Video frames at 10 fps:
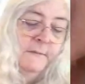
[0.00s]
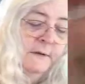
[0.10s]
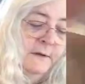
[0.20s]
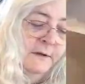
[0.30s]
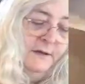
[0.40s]

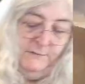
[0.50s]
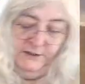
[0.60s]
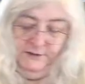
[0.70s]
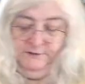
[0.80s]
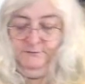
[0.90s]
I
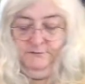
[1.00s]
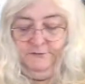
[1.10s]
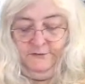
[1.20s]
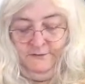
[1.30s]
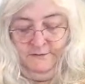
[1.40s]
might use.
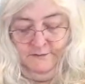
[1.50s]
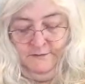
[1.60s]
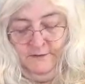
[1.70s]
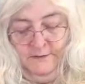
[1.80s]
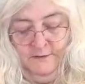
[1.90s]

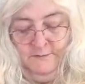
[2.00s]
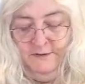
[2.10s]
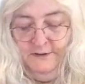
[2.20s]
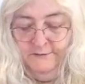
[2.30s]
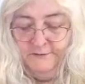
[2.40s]

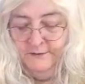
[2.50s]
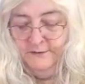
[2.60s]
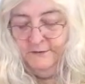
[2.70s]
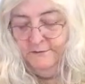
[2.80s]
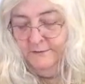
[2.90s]
These can
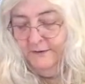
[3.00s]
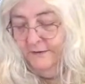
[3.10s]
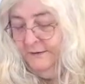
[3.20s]
go. I'll